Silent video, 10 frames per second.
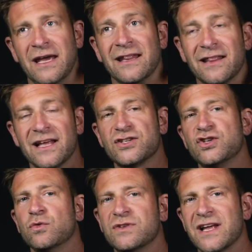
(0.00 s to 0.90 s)
unless
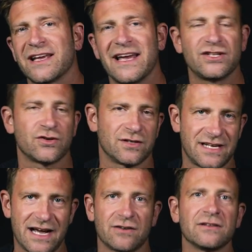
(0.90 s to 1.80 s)
you dedicate your
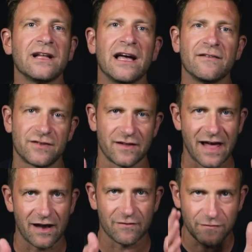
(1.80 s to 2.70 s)
entire life to
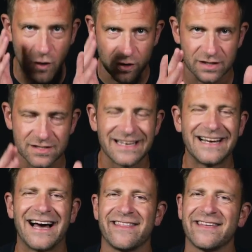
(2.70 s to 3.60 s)
that focus,
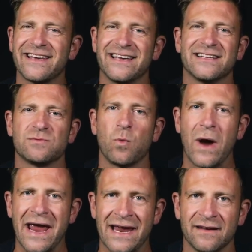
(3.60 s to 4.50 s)
I think it's
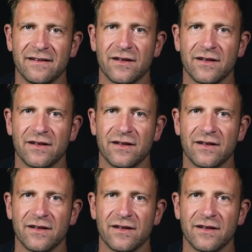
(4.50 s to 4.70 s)
waned.